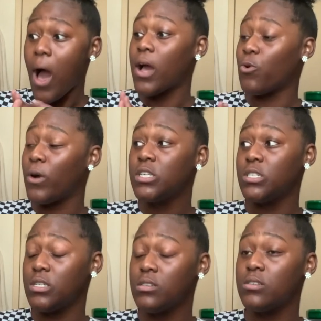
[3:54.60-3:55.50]

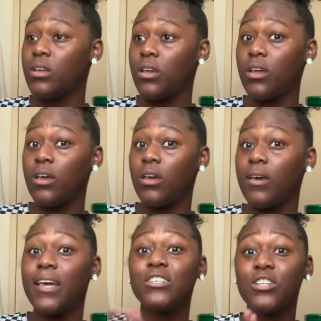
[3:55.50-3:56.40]
questions
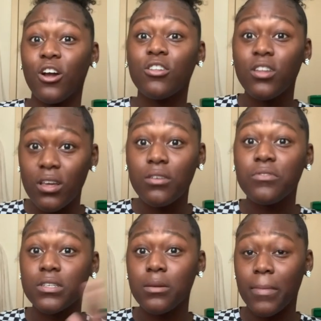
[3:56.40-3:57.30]
and start looking for
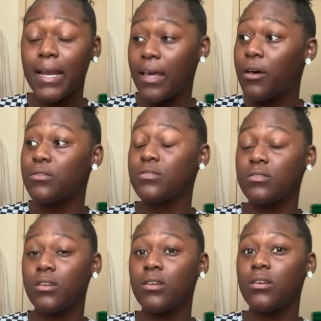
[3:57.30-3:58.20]
somebody else,
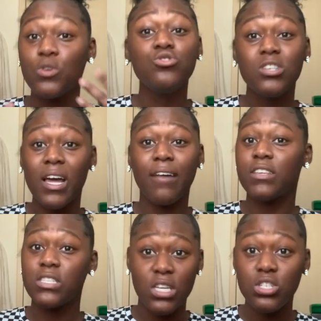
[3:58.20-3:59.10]
you should not have to
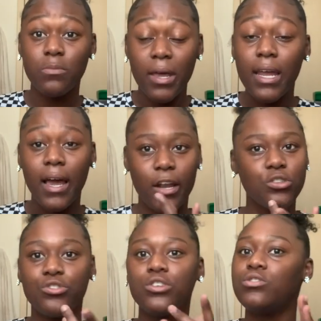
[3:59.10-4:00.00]
teach a man how to
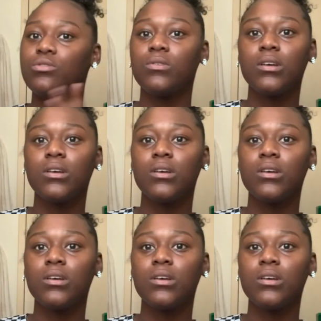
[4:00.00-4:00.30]
treat you.